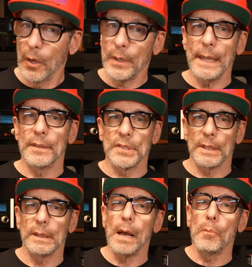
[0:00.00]
Okay, there's a
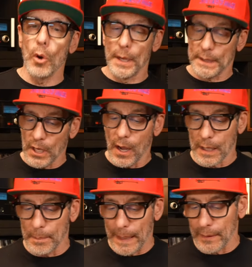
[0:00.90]
lot more to
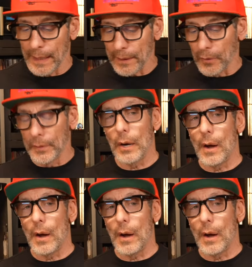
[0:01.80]
talk about, and I don't know